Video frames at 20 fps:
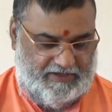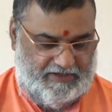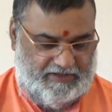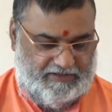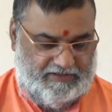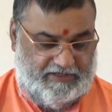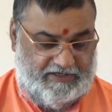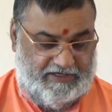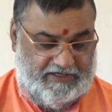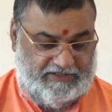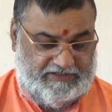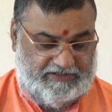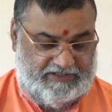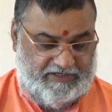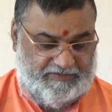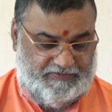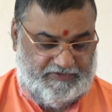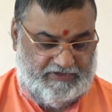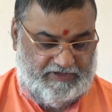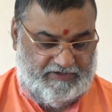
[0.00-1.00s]
The
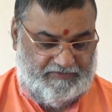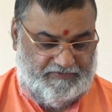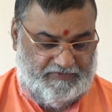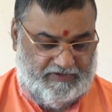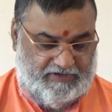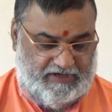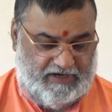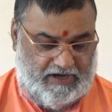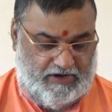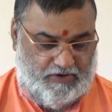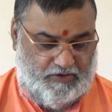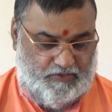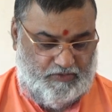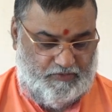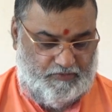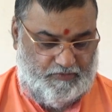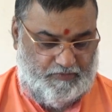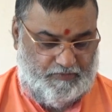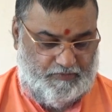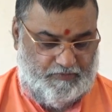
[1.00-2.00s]
description of the
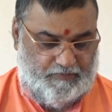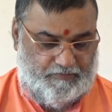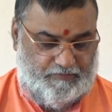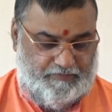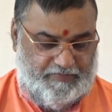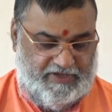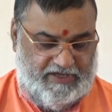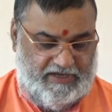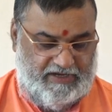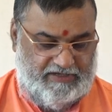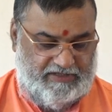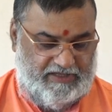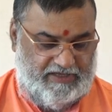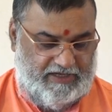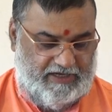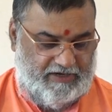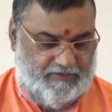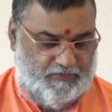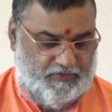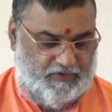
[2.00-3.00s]
cow being
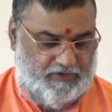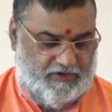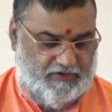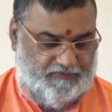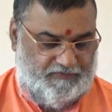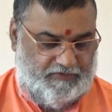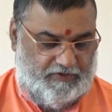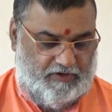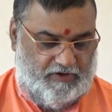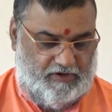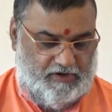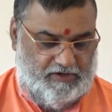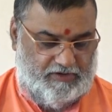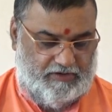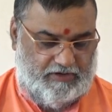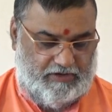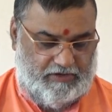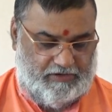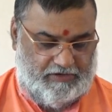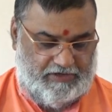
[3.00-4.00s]
the abode of all
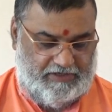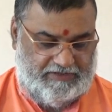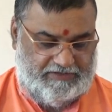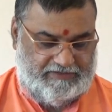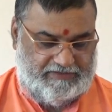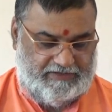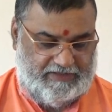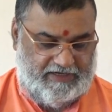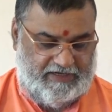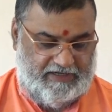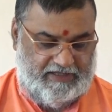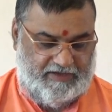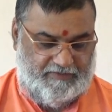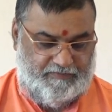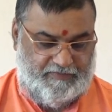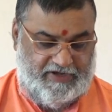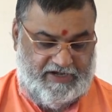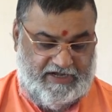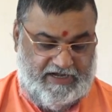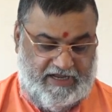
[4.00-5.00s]
gods and the
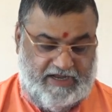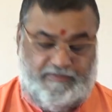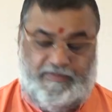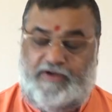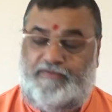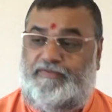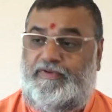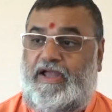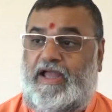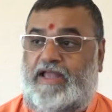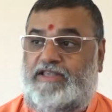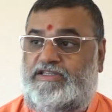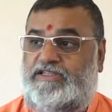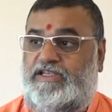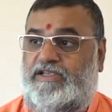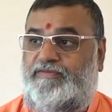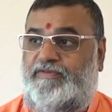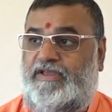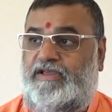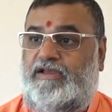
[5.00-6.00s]
medium of
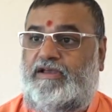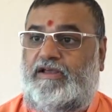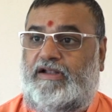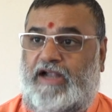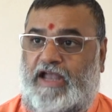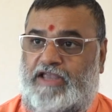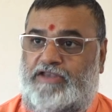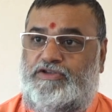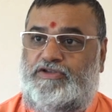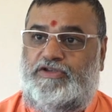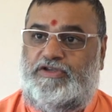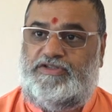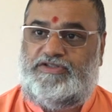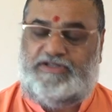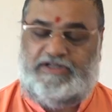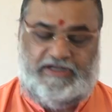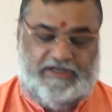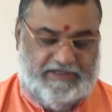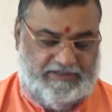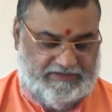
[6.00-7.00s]
achieving
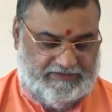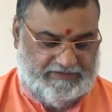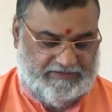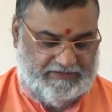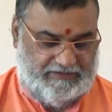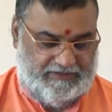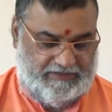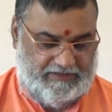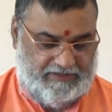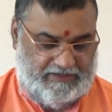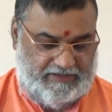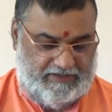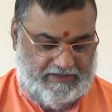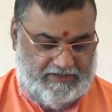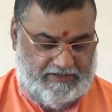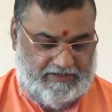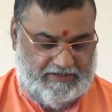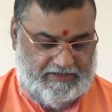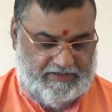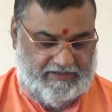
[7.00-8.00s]
righteousness,
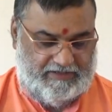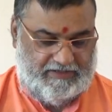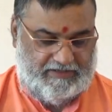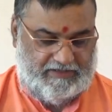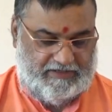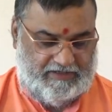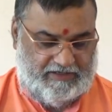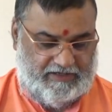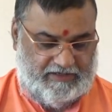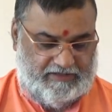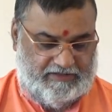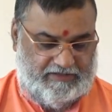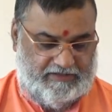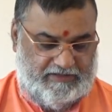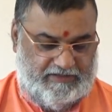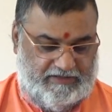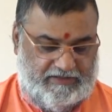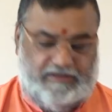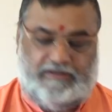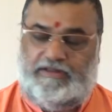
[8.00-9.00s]

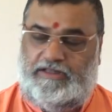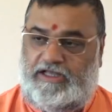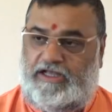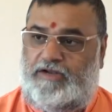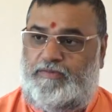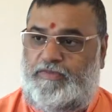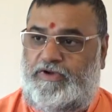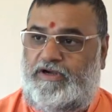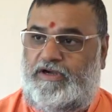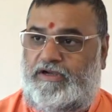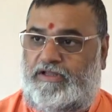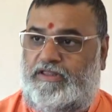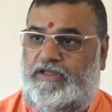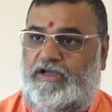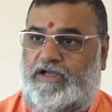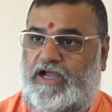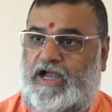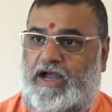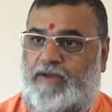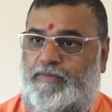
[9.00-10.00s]
artha, dharma,
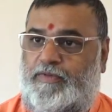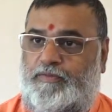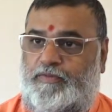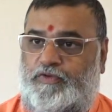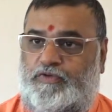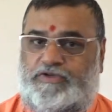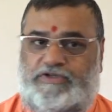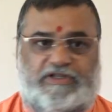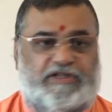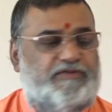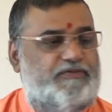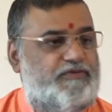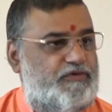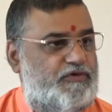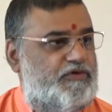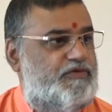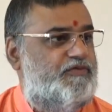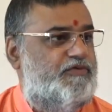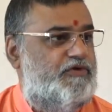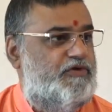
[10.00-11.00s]
artha, kama, moksha, the
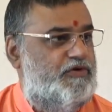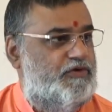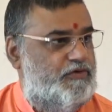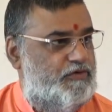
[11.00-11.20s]
fourfold